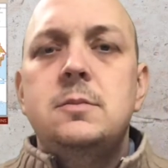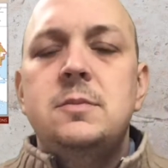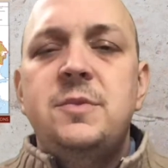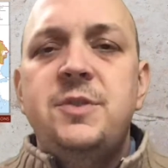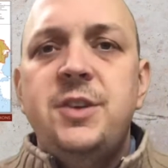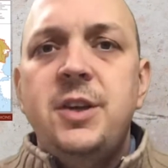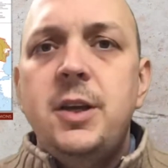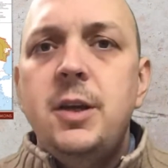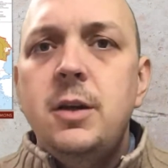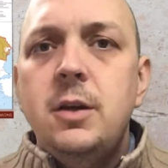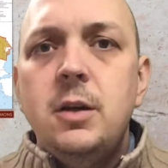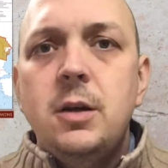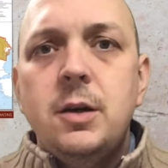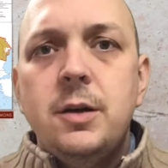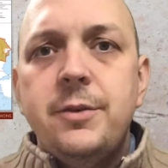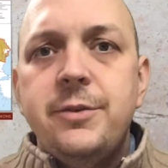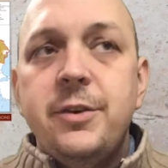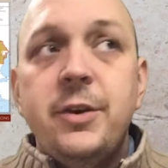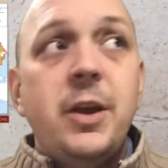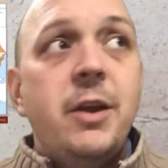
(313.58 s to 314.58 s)
To hear
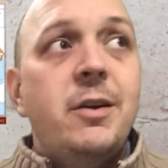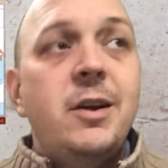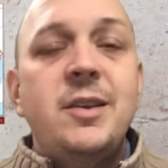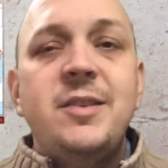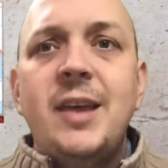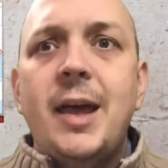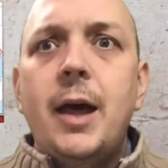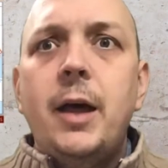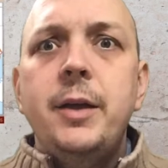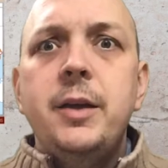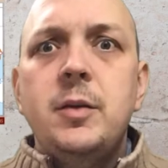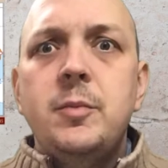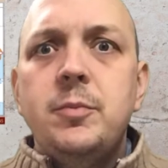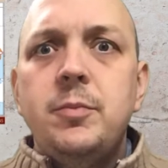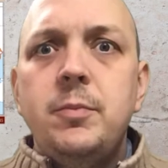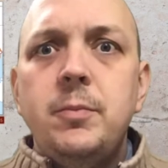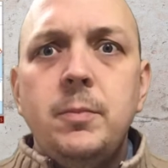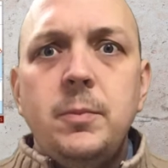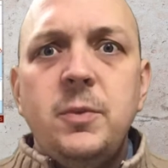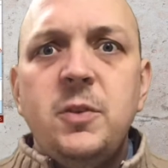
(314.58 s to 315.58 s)
an Italian
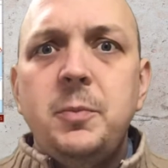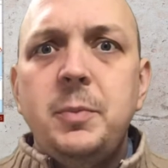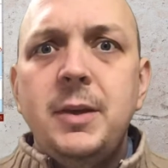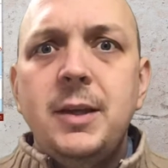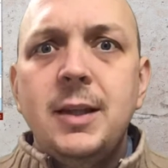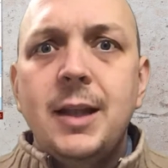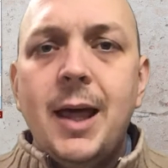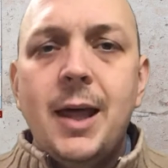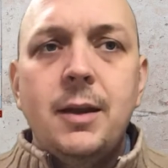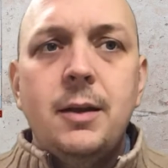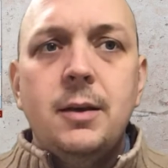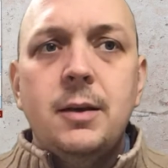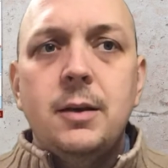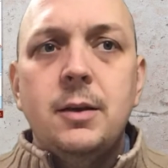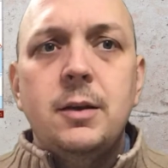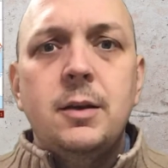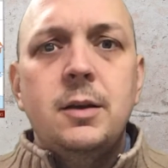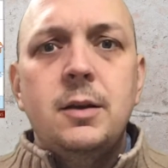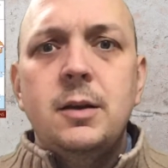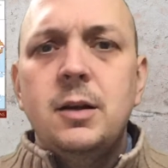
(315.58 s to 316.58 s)
speak Latin,